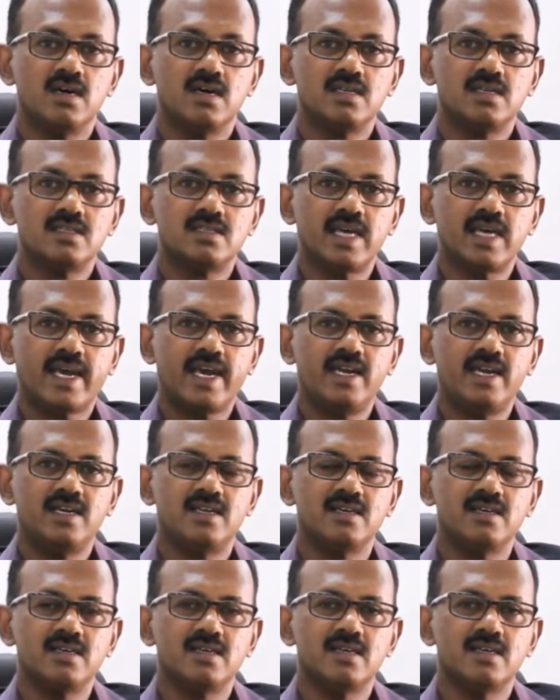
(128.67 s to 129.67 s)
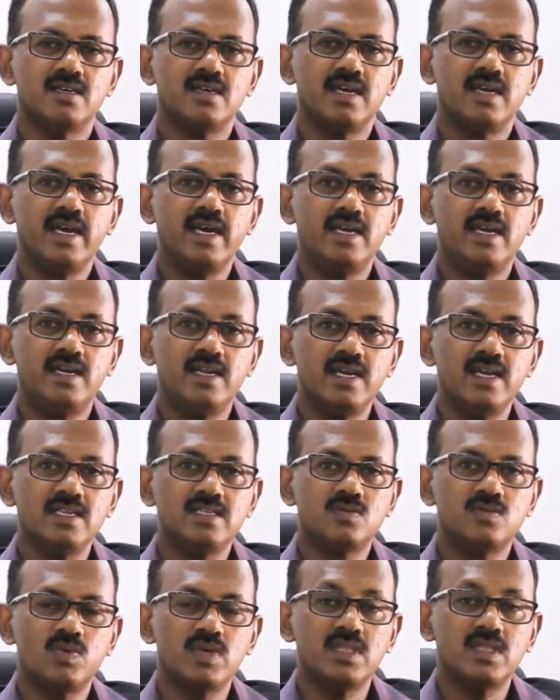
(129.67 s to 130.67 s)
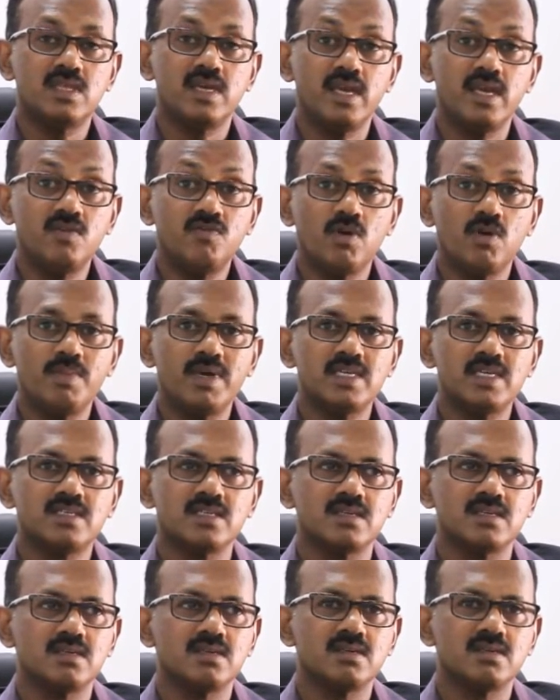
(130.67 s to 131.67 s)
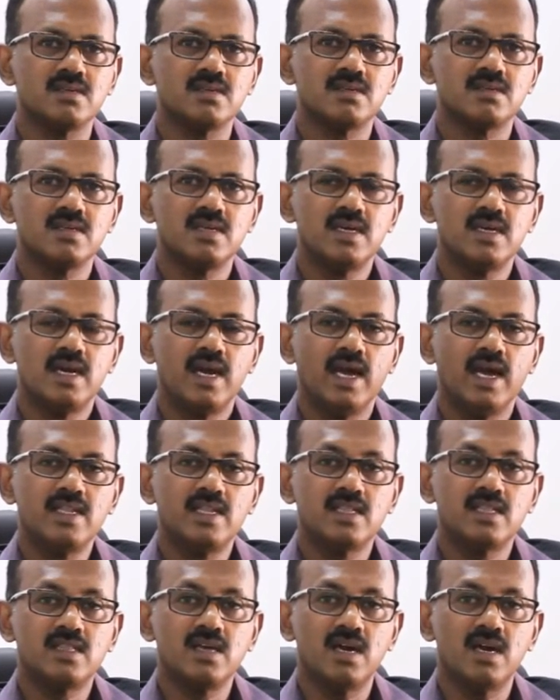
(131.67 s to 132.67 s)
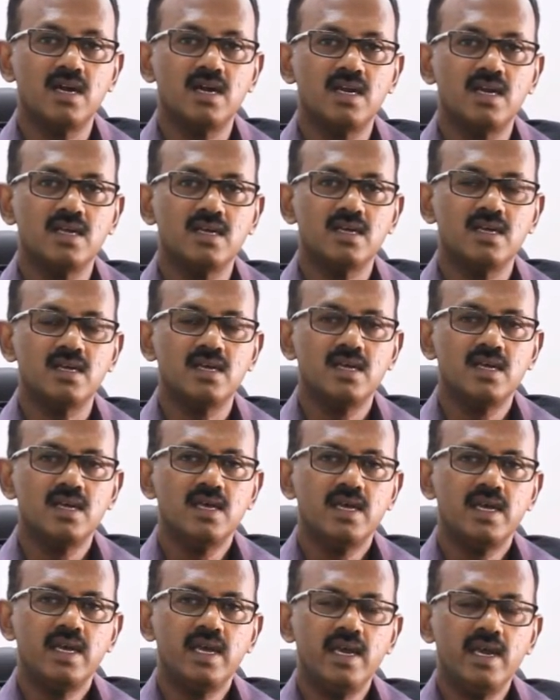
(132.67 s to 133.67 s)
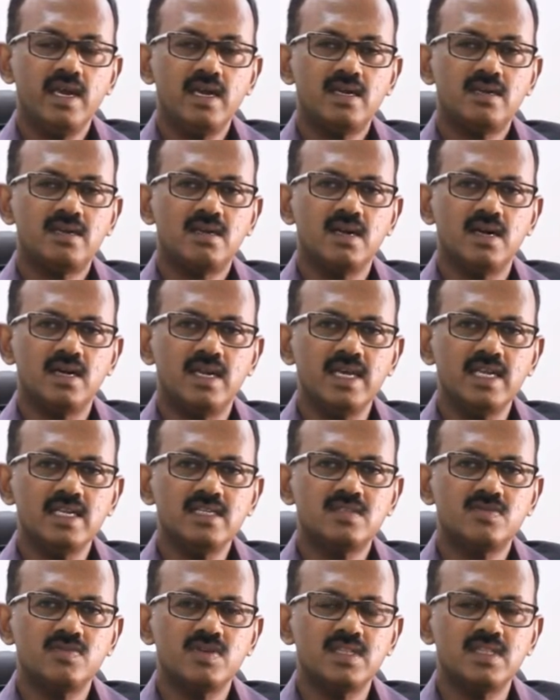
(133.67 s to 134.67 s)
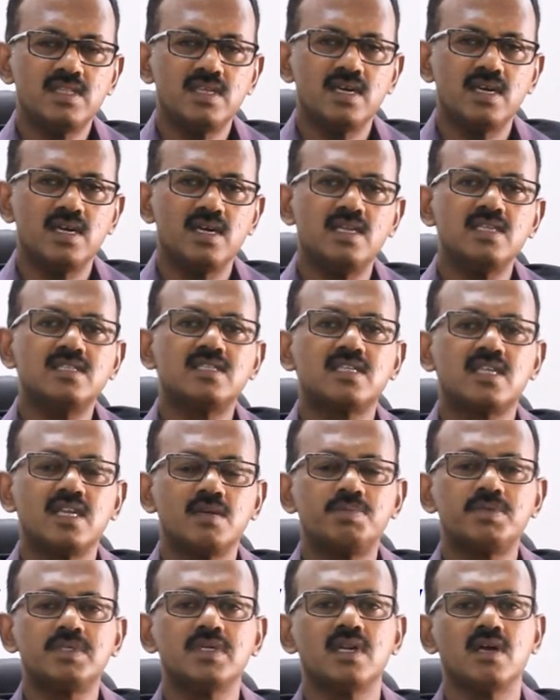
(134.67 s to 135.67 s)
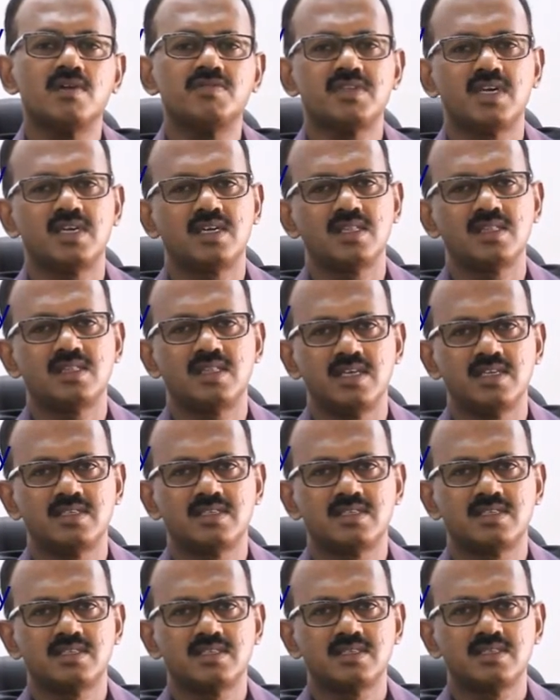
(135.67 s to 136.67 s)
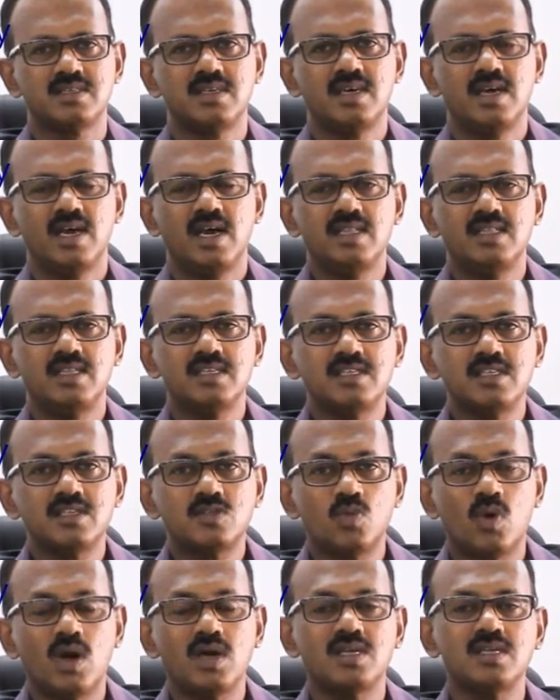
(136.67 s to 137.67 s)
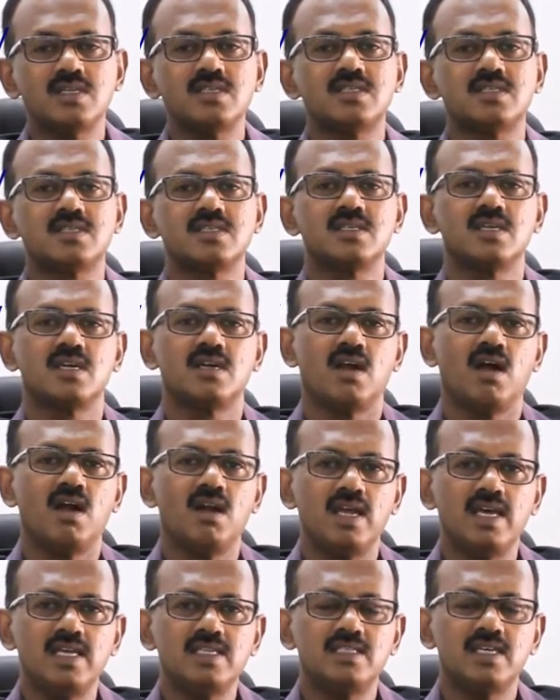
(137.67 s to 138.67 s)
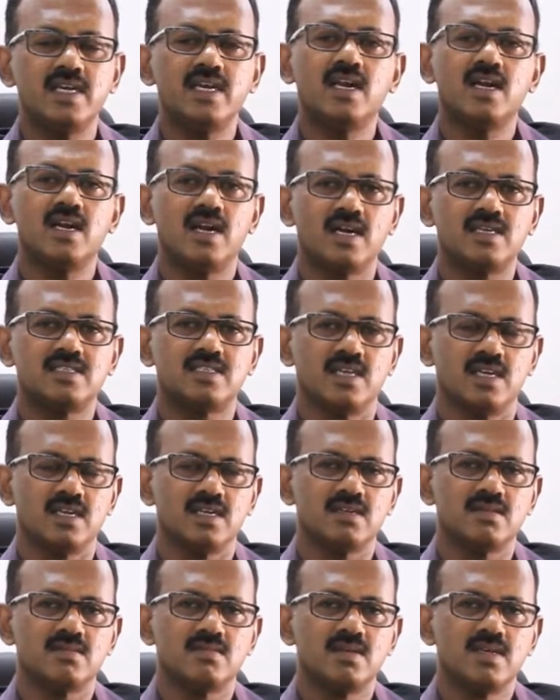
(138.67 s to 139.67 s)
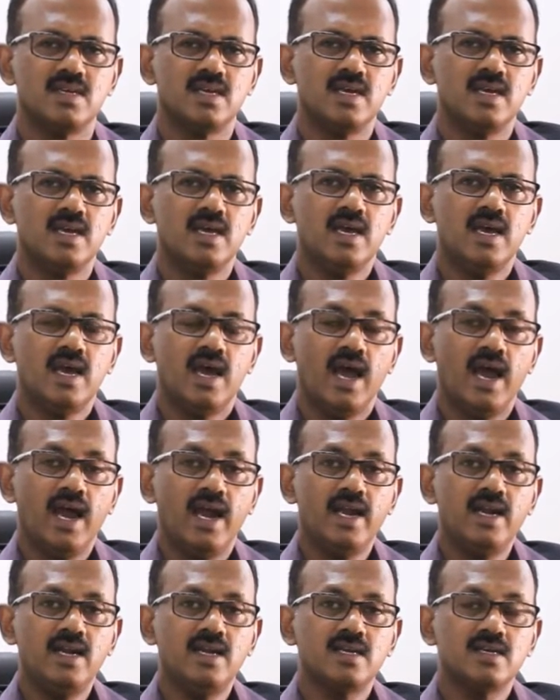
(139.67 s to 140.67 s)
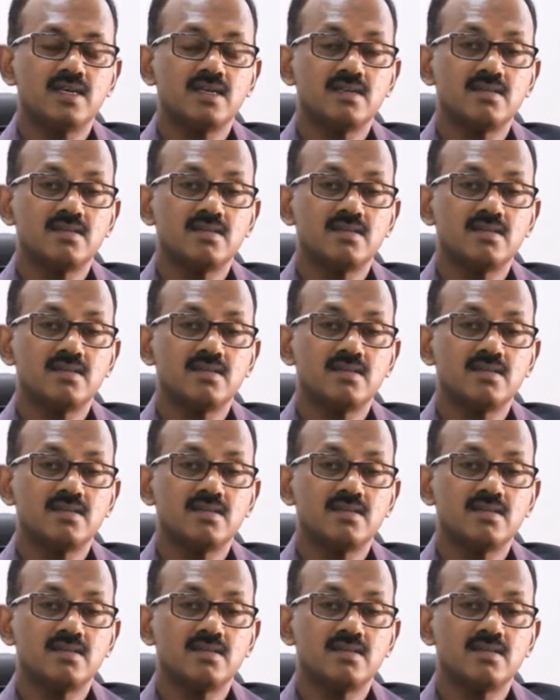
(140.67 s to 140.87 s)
Second, it deals with information. And the third, it deals with description of certain things. And this is what is knowledge in a nutshell. And